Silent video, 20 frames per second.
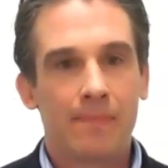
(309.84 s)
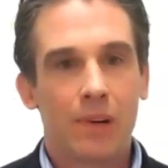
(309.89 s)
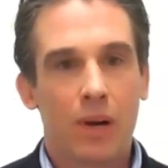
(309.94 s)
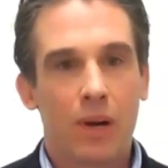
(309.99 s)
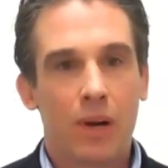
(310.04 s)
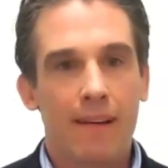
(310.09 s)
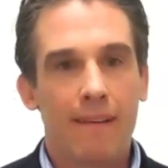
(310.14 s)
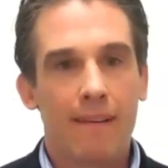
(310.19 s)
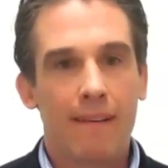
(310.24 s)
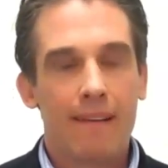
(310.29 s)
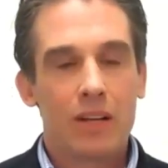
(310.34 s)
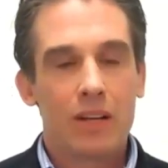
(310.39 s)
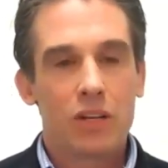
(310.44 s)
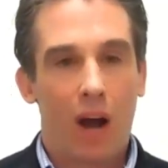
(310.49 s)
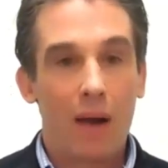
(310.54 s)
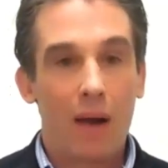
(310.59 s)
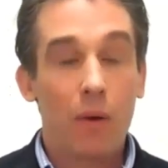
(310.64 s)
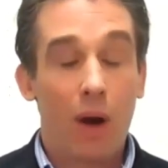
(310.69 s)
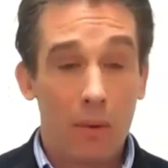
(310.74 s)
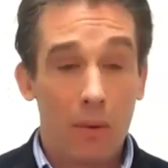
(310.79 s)
Okay, so
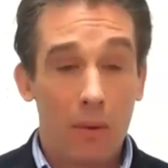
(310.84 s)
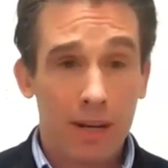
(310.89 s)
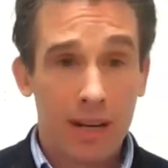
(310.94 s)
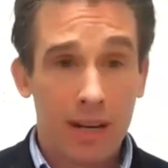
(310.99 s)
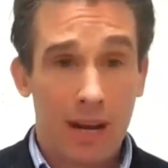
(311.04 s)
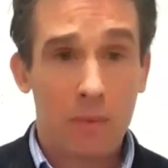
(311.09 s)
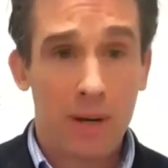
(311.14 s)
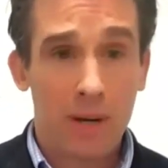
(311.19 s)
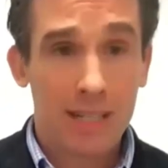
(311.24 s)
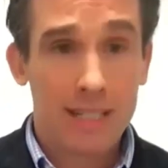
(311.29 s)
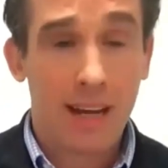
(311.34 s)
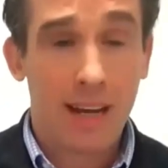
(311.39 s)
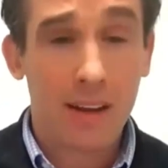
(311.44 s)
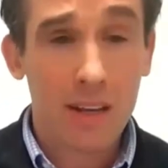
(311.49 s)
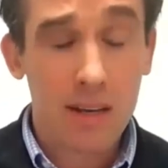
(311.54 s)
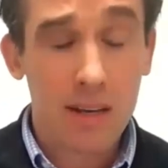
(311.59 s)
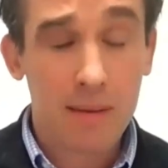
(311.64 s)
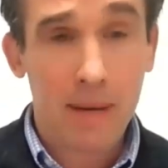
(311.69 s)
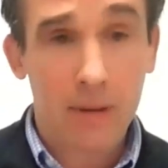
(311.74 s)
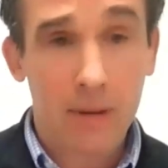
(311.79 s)
I want to I want to tell
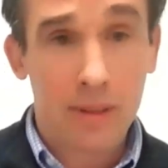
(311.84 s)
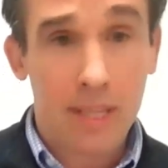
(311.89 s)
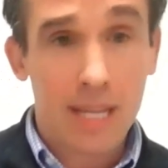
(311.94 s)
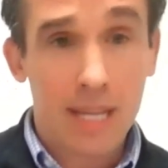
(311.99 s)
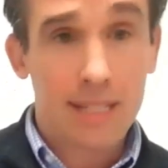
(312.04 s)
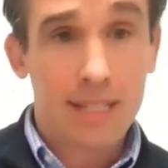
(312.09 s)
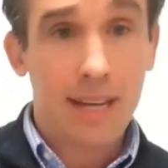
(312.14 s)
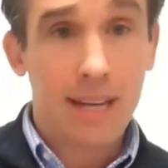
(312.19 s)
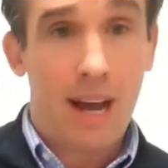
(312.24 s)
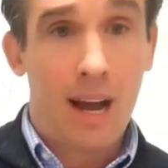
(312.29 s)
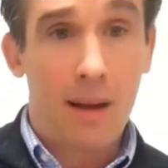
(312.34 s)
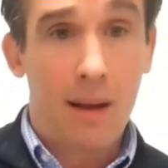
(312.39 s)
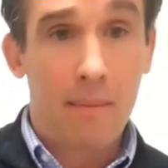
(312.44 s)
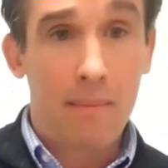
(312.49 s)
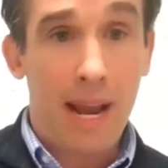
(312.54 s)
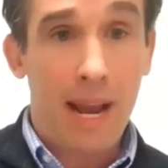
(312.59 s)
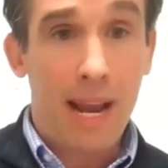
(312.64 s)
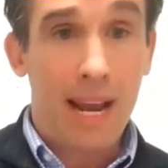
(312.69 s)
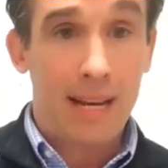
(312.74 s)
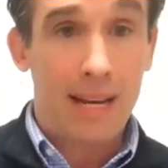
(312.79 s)
you about this
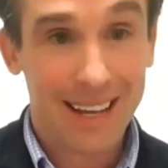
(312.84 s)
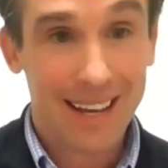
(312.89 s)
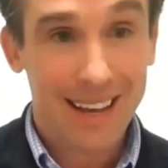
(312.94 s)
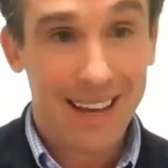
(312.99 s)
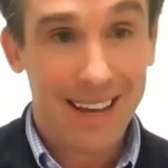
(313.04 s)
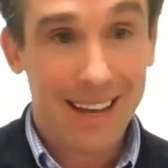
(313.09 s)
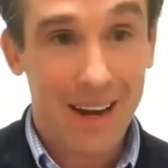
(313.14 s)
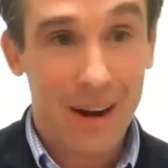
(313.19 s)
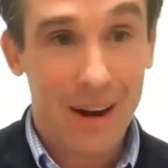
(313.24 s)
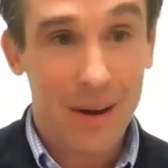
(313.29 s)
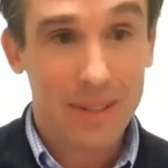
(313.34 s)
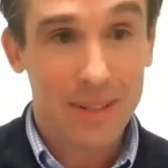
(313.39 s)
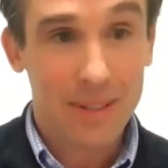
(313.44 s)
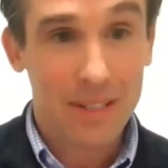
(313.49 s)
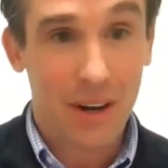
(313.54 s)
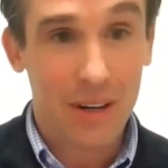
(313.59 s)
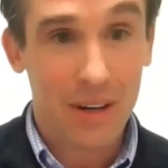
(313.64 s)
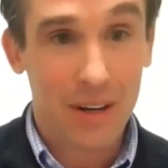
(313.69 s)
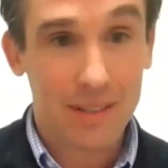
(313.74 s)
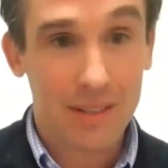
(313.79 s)
um, and you know
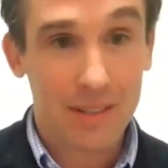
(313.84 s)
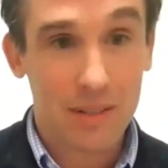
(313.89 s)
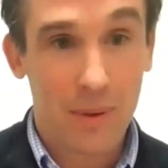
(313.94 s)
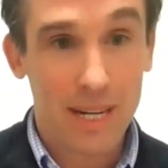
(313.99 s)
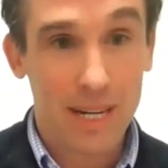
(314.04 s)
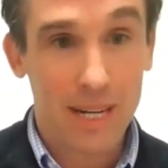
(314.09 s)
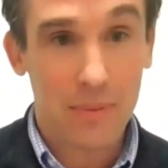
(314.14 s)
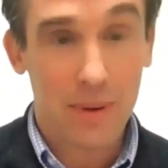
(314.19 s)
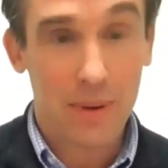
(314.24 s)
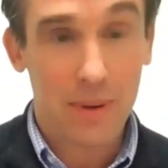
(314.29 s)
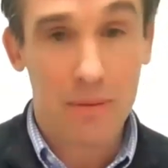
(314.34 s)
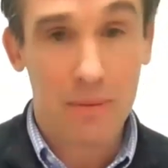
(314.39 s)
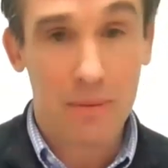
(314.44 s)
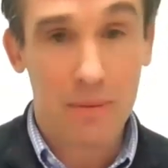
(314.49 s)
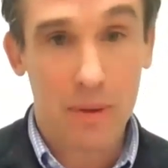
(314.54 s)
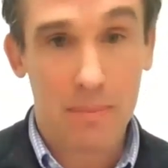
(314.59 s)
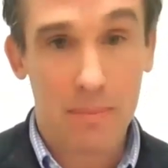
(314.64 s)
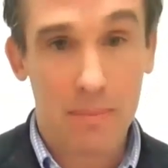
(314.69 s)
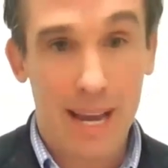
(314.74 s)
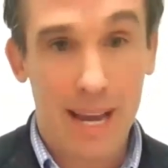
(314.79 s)
start 2023
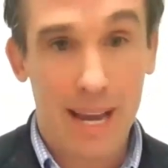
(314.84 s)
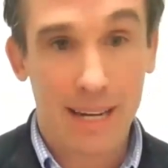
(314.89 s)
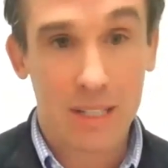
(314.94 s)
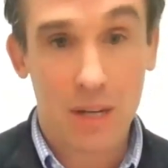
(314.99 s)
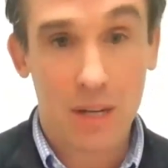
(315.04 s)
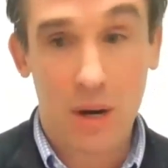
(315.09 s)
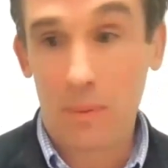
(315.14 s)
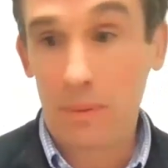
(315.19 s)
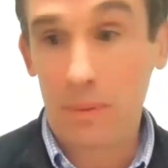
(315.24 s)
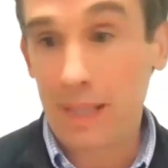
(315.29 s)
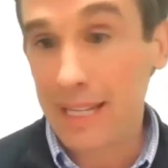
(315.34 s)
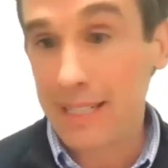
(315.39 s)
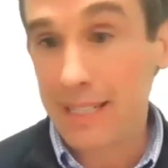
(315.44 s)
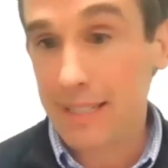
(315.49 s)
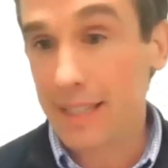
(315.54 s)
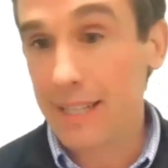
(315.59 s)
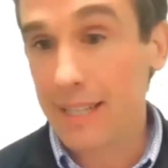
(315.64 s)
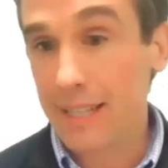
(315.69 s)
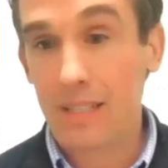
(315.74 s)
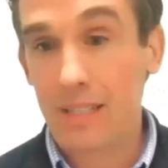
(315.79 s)
with a bang. So
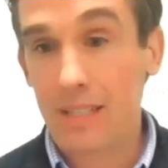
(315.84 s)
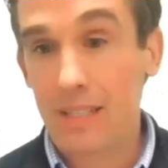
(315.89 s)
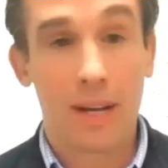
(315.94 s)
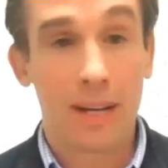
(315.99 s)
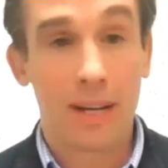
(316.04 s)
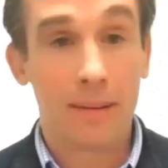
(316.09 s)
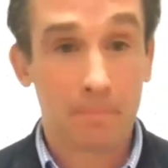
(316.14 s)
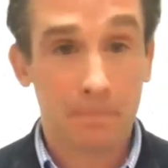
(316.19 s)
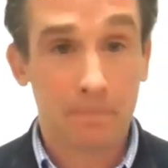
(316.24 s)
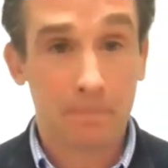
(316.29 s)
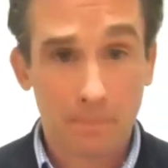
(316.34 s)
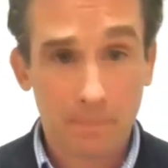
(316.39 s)
let let's do it.